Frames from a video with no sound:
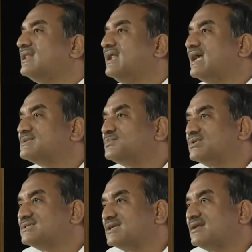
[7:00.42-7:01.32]
the
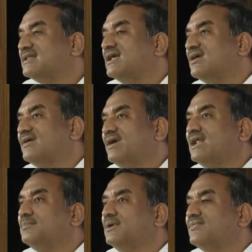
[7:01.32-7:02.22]
dashboards that are there are
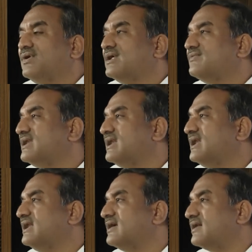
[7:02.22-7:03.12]
available for every
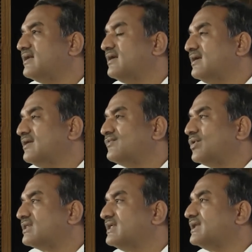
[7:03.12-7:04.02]
leader
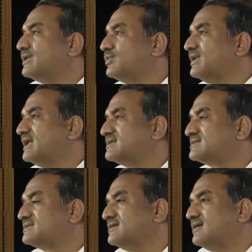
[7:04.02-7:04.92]
for their
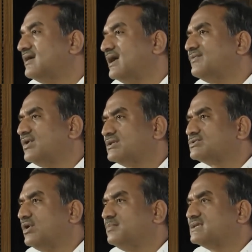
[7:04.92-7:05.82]
units. And we
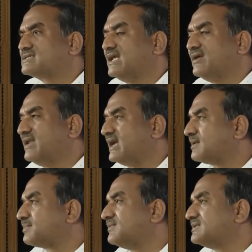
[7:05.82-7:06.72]
also obviously have
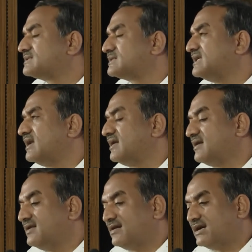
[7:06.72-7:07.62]
data privacy
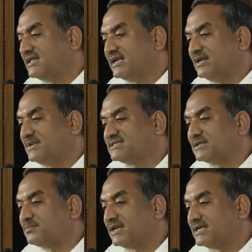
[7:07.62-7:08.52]
and uh, other elements
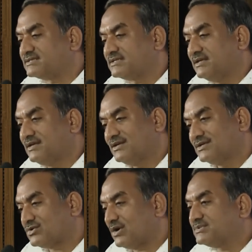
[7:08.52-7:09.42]
in place.
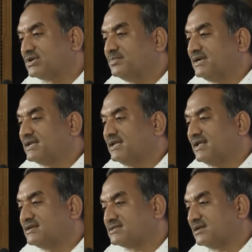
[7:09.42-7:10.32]
So observability
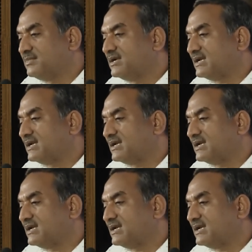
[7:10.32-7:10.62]
and Sunbird